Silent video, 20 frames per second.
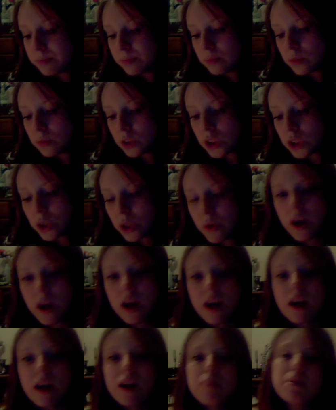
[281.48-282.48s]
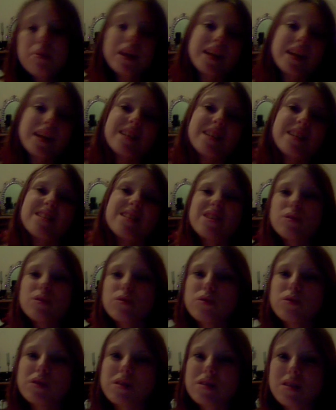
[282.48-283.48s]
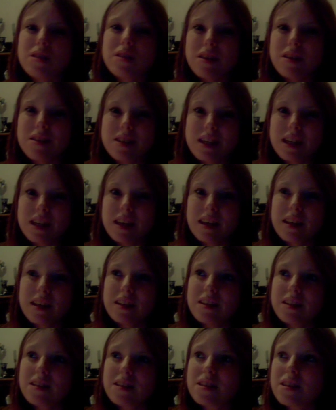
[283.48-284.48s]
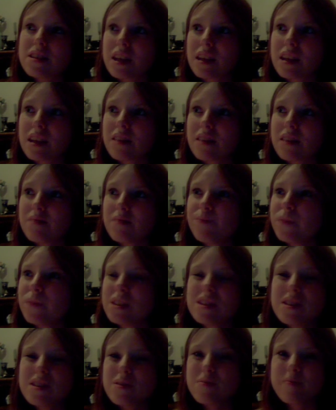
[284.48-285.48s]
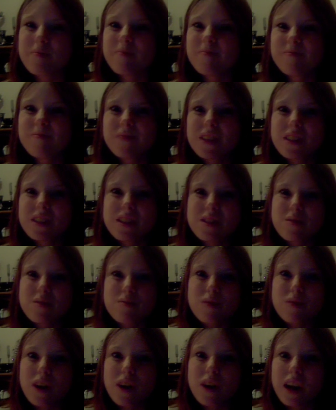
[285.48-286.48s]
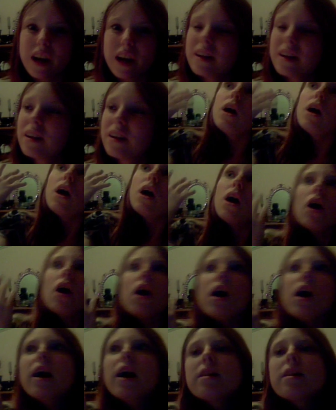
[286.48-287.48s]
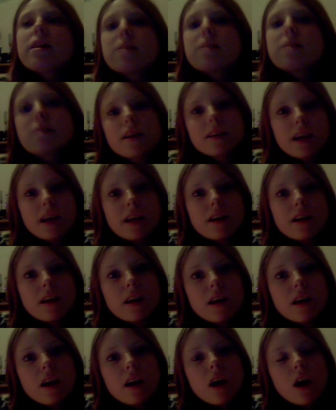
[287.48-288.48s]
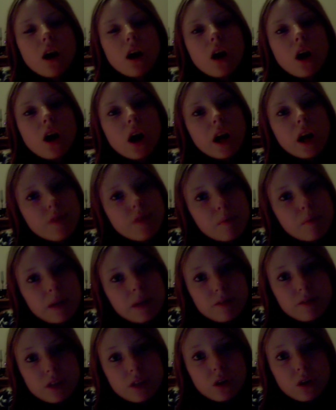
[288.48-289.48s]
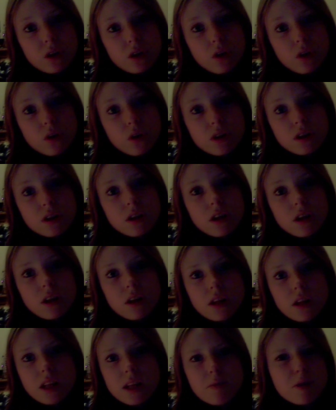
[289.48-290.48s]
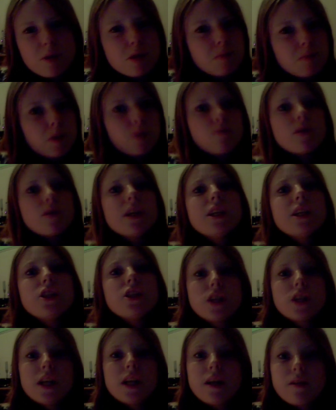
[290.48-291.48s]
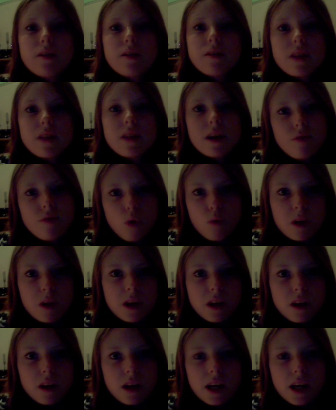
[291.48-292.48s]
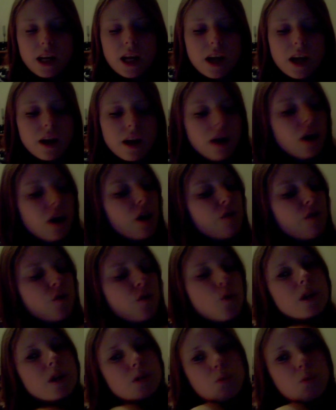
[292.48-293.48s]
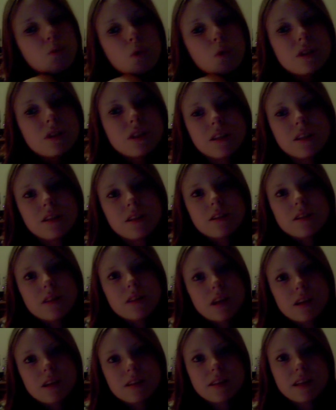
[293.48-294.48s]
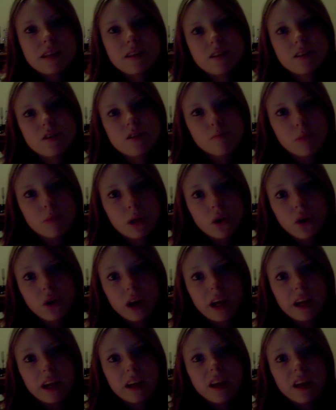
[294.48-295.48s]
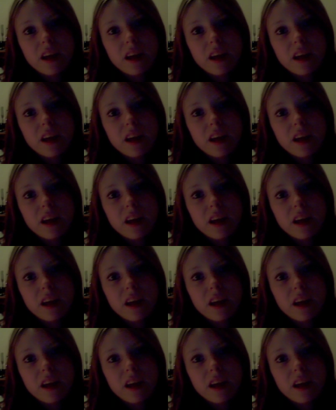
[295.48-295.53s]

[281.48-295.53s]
So I began to criticise it and think, this isn't right, and I decided that if I believed in God, then there must be a religion out there for me, and I've always wanted that sense of belonging,